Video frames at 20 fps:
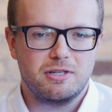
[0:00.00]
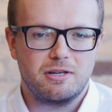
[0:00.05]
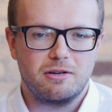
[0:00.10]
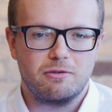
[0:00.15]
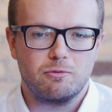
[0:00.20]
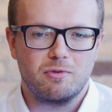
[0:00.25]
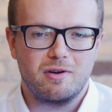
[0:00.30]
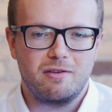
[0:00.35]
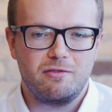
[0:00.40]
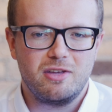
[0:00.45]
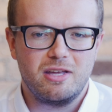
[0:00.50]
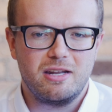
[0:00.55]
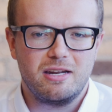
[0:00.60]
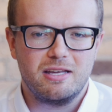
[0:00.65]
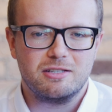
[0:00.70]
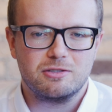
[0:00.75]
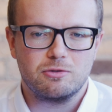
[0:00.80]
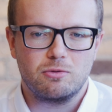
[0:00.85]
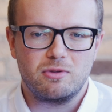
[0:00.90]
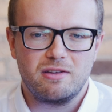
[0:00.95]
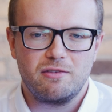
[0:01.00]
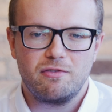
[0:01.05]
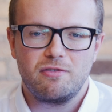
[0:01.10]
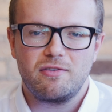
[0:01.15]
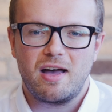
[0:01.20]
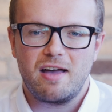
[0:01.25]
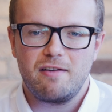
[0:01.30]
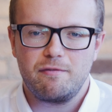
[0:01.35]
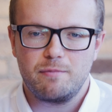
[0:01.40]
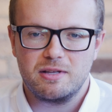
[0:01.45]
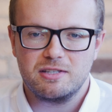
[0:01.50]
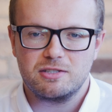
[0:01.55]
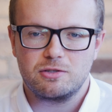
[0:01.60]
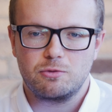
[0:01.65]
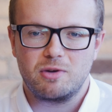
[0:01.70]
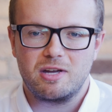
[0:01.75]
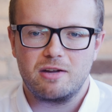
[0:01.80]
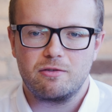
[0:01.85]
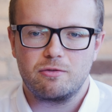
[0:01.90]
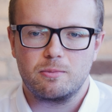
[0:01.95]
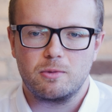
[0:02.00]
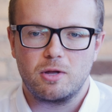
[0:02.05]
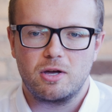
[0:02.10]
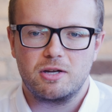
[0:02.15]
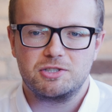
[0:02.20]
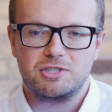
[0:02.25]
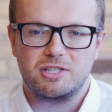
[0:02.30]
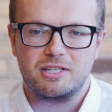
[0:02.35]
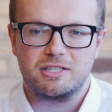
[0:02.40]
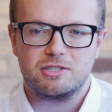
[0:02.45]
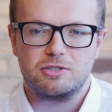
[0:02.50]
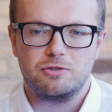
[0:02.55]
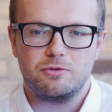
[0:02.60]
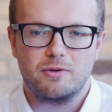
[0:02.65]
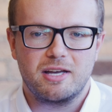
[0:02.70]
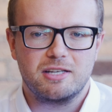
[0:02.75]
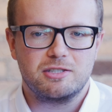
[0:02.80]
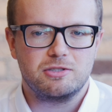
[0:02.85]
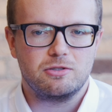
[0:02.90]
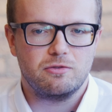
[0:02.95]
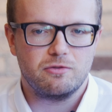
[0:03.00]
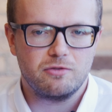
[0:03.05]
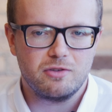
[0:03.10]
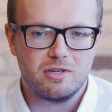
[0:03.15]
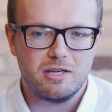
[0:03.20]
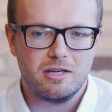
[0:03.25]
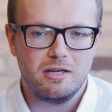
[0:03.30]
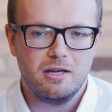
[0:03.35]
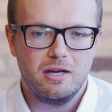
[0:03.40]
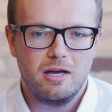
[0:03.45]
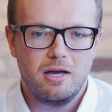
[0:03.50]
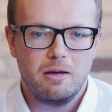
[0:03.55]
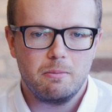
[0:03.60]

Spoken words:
and Rivian is only 5 months away from launching its new SUV,